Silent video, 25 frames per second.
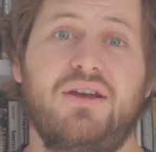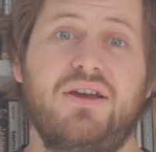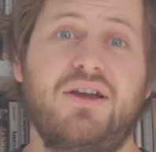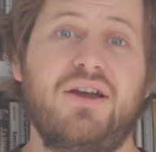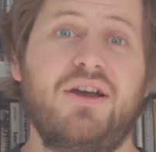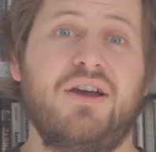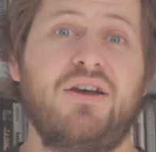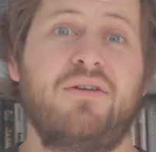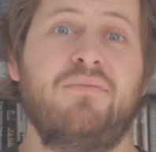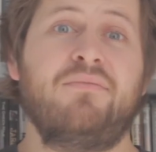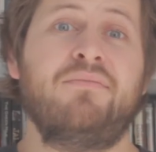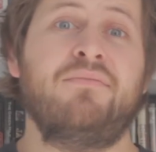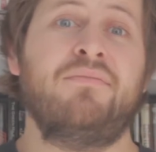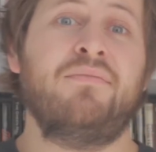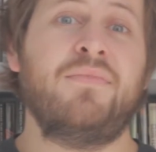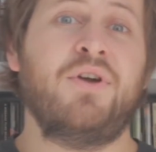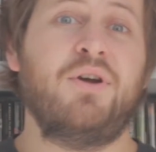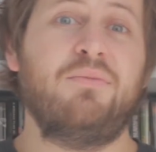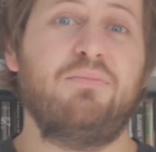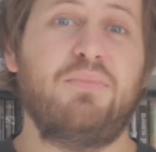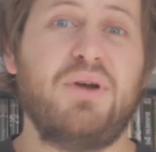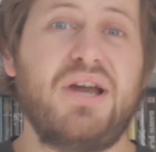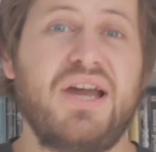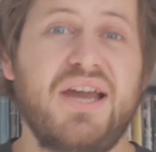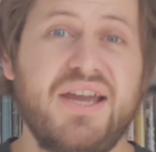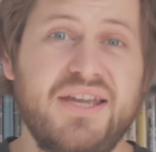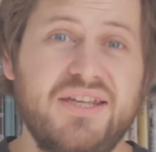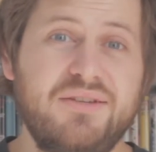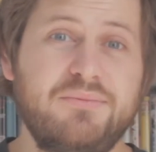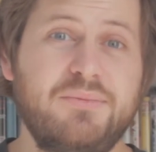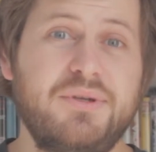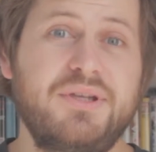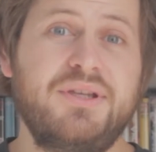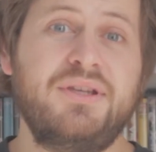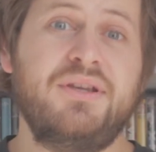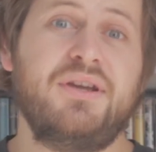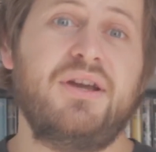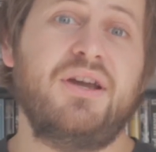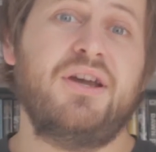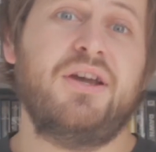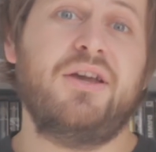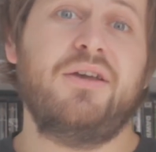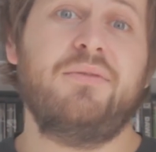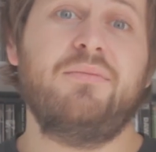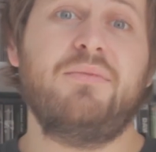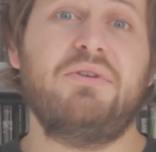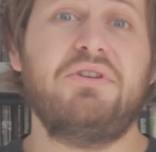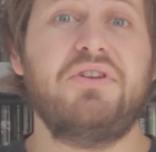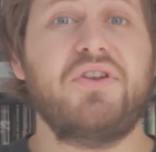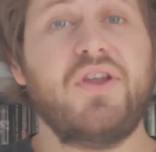I'm behind me,
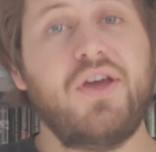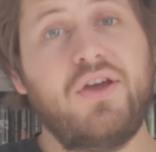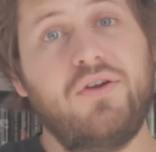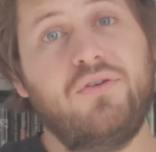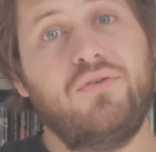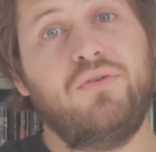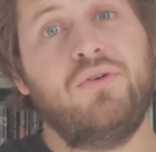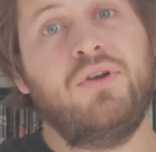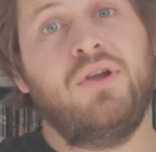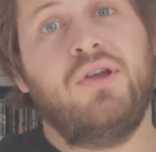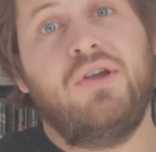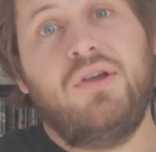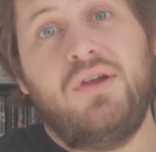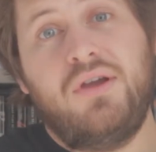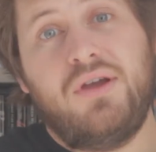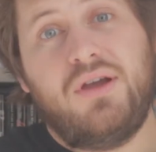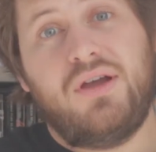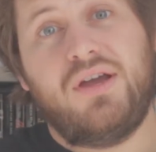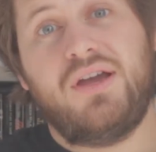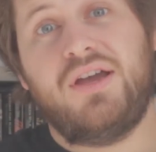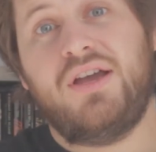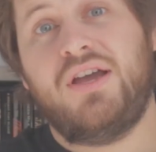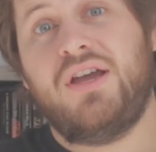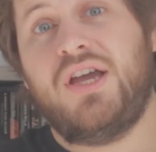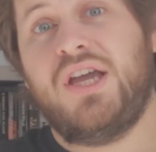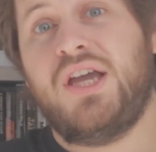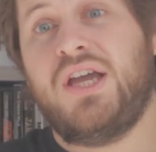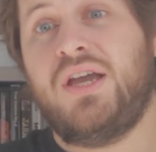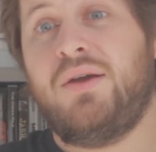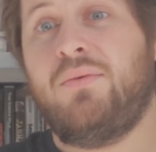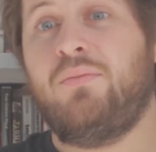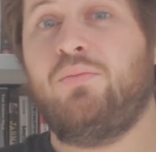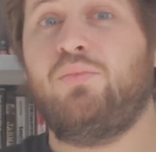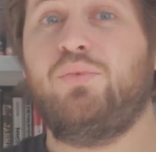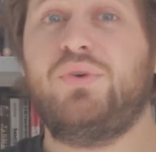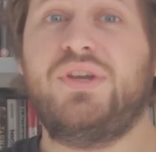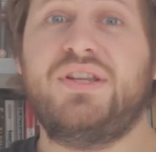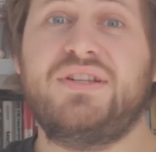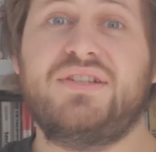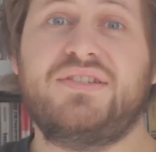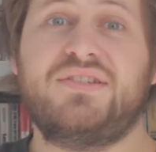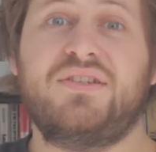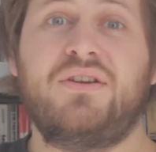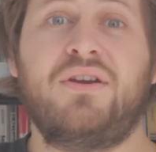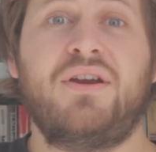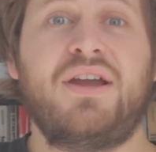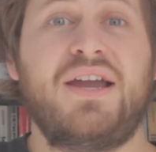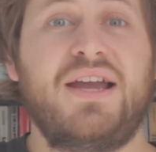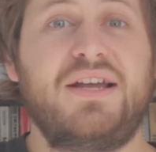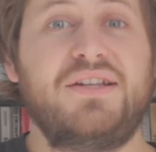and now we can
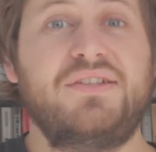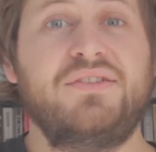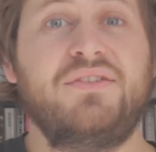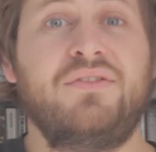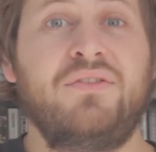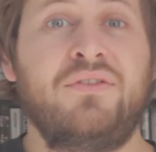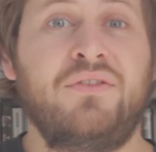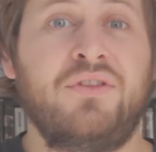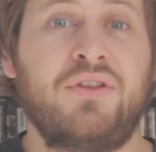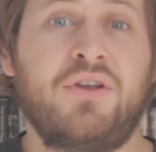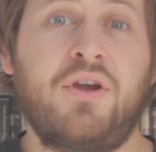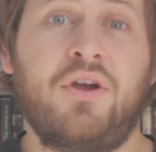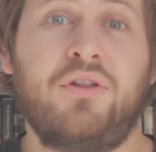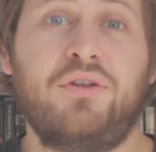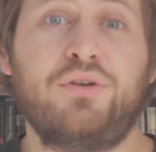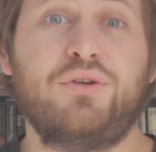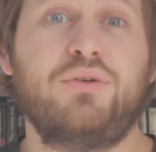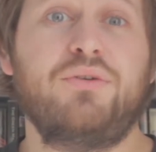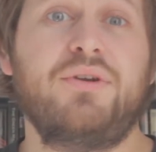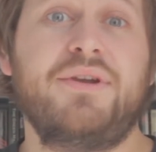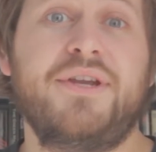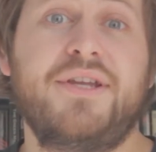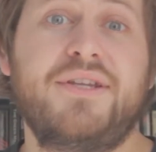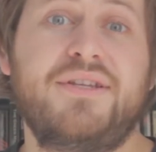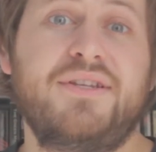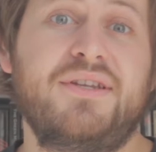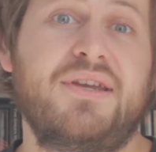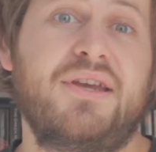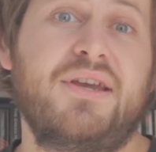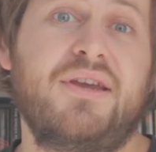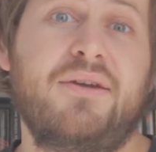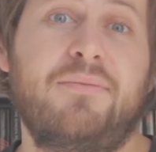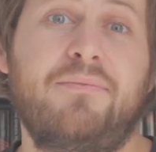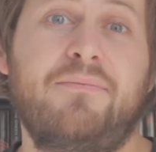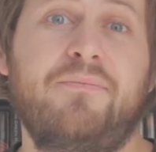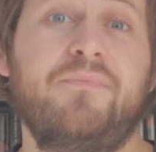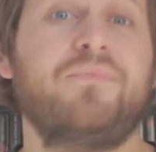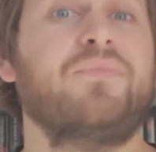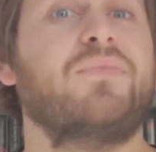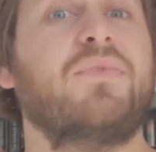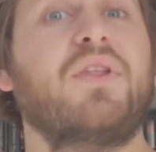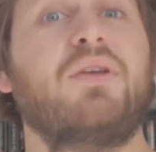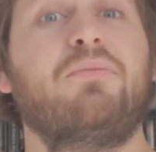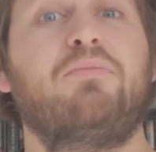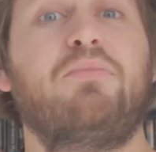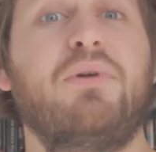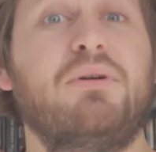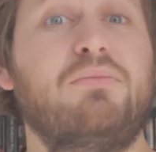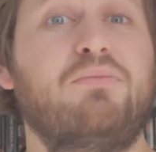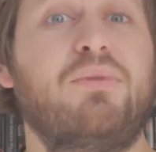start adding the color grade
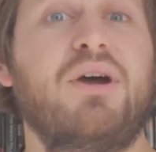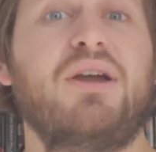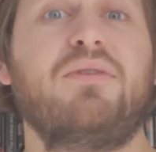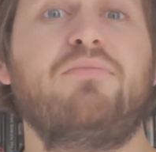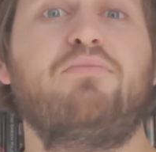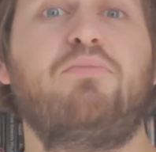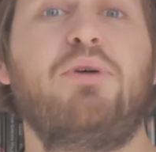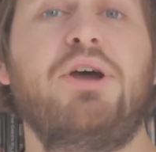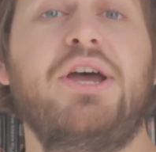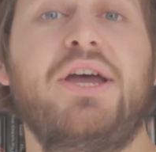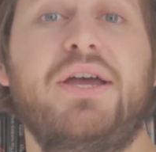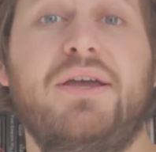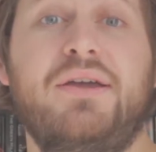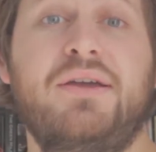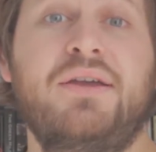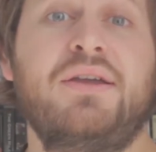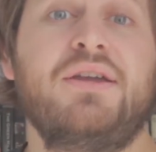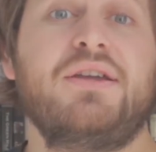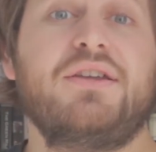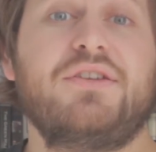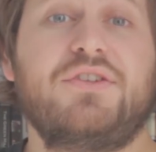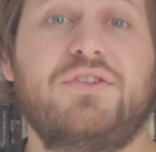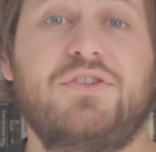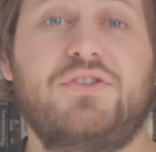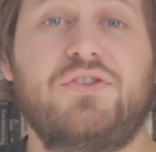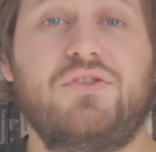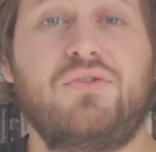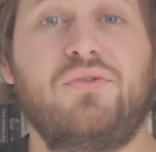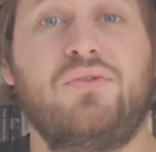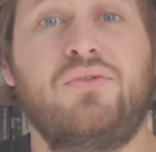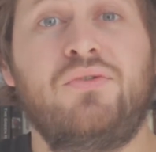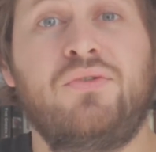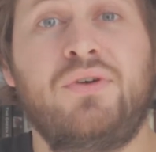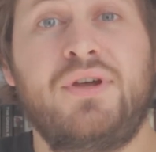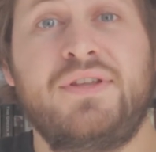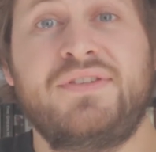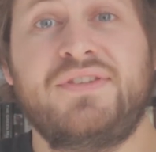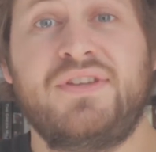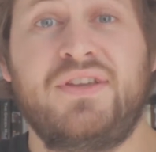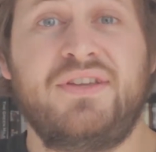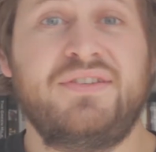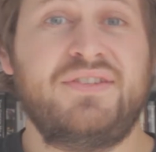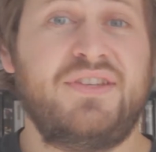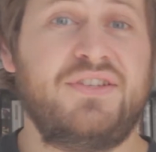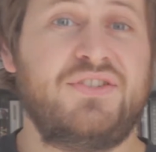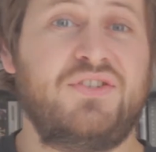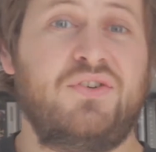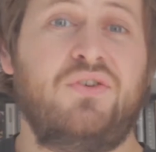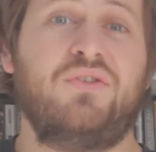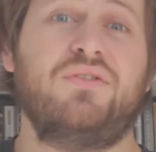bit by bit. So as
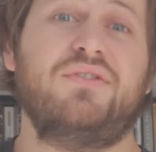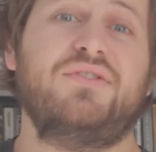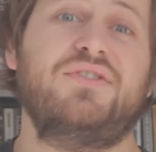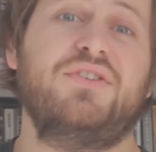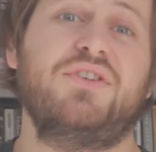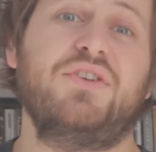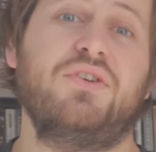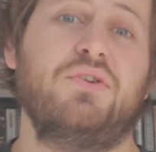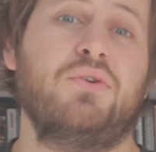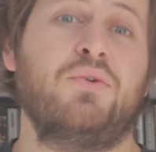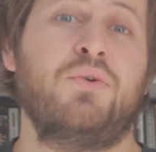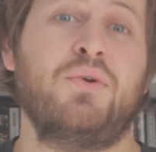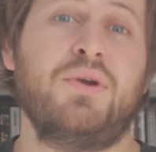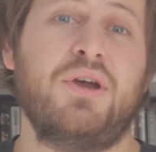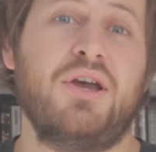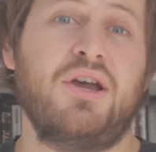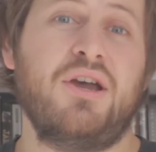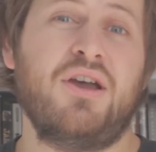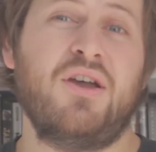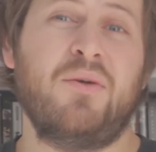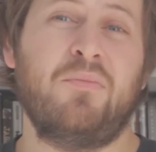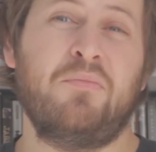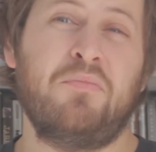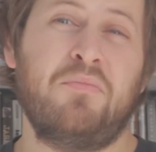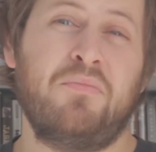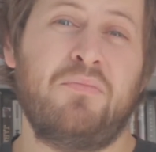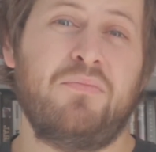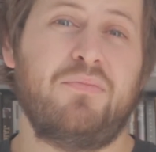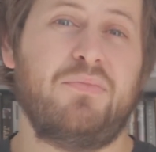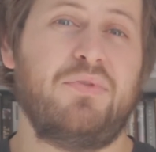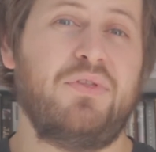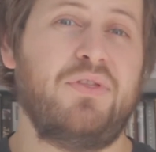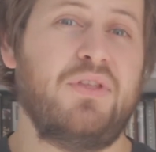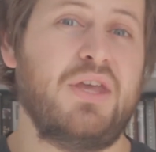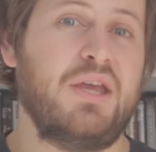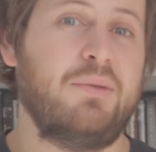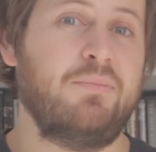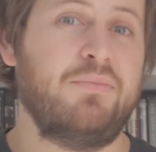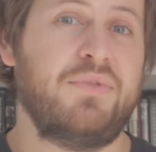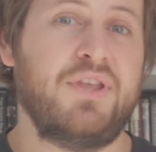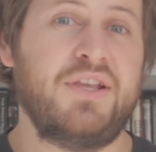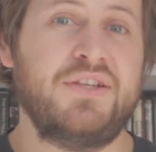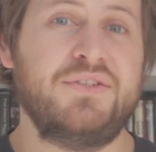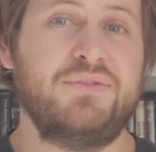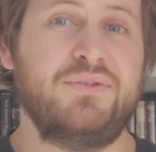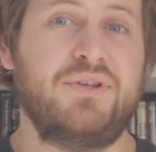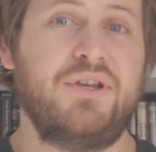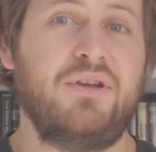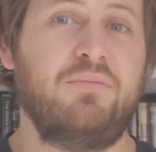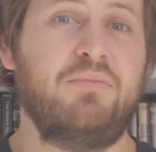I talk to you,
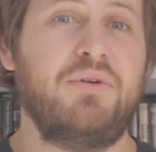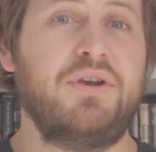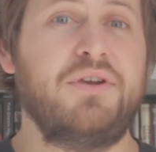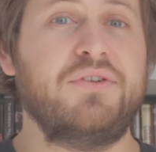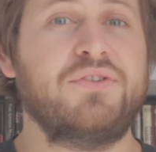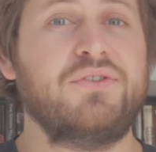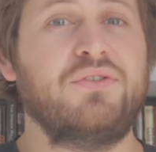things will get better.